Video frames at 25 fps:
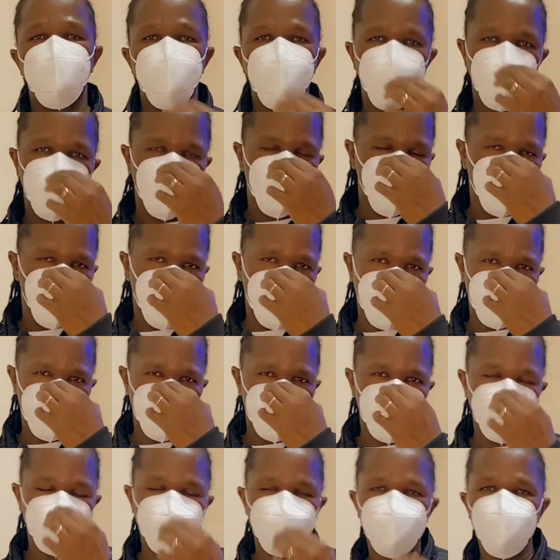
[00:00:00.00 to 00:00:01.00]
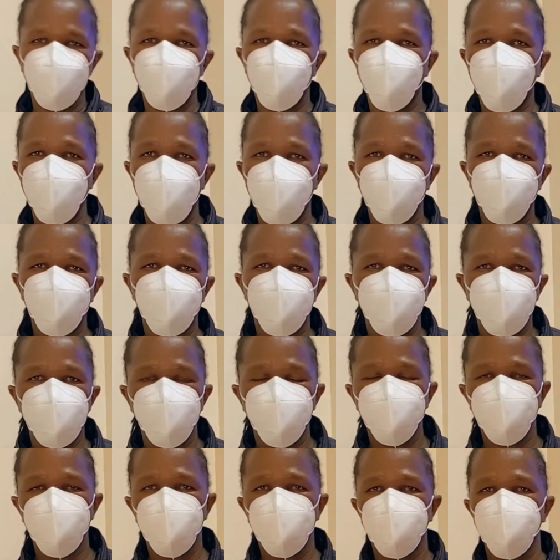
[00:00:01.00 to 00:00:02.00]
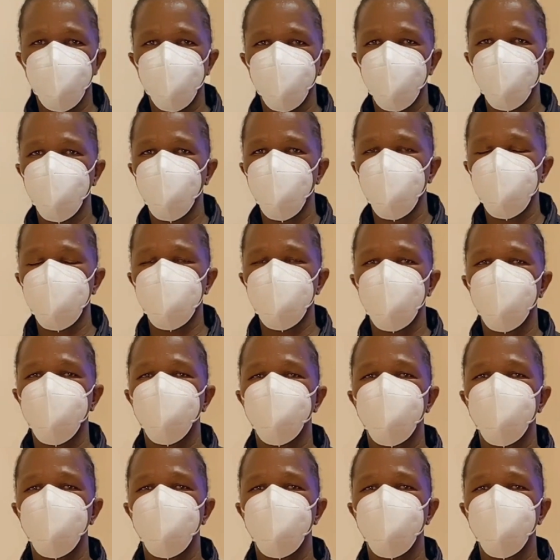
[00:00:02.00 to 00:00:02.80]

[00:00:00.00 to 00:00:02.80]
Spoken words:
So another reason why we don't give